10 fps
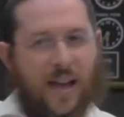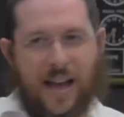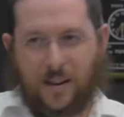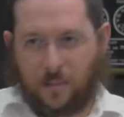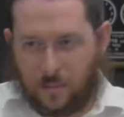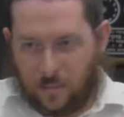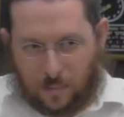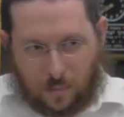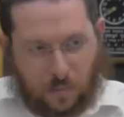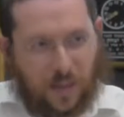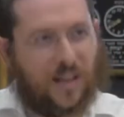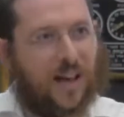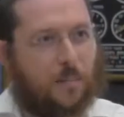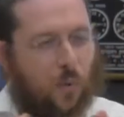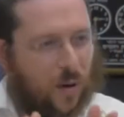and be
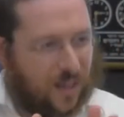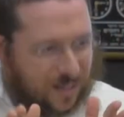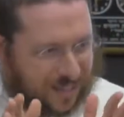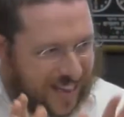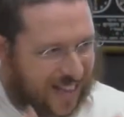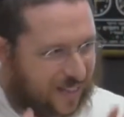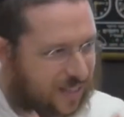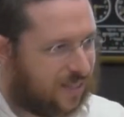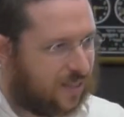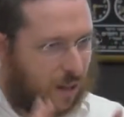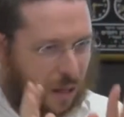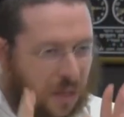a more intense